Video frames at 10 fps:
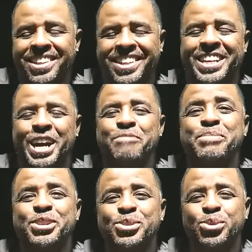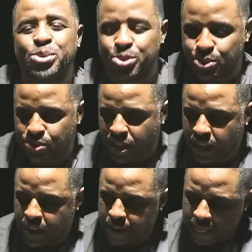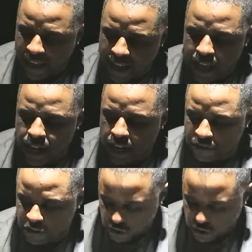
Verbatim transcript: cup of noodles. I got like for